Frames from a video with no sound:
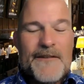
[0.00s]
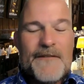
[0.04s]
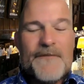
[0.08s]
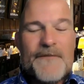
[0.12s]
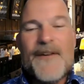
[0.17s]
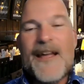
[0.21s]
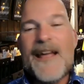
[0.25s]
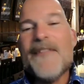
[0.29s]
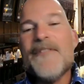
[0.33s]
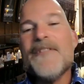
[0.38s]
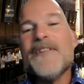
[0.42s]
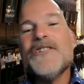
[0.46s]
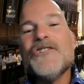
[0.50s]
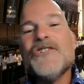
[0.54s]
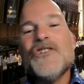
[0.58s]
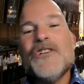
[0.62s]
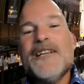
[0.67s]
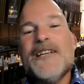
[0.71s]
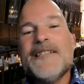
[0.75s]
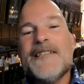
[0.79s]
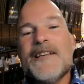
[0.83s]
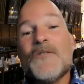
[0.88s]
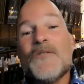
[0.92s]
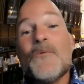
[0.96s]
to faith in
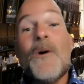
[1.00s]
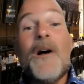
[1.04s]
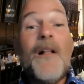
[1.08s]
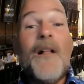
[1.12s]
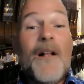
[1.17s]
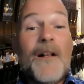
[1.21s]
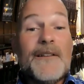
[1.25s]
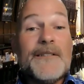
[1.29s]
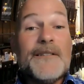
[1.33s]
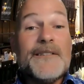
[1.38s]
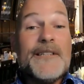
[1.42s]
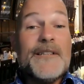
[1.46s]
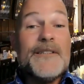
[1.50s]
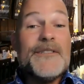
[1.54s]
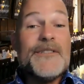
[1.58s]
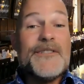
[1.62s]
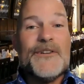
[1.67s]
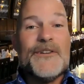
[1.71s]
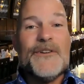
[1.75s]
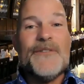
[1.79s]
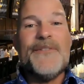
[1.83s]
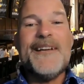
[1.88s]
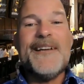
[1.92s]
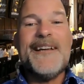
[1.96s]
Jesus while also
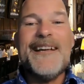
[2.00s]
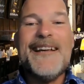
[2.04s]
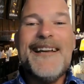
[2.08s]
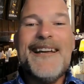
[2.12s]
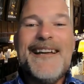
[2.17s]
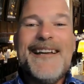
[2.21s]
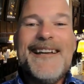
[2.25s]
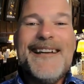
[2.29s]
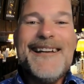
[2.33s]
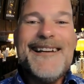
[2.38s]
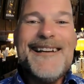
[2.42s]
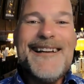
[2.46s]
serving